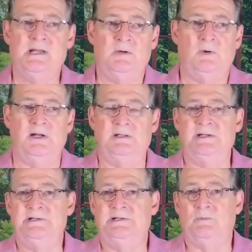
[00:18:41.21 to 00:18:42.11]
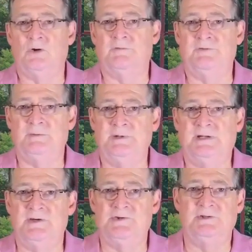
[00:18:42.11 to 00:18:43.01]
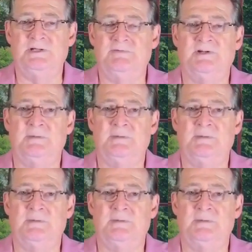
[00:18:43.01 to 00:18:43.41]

Well, it didn't work for you because you'd given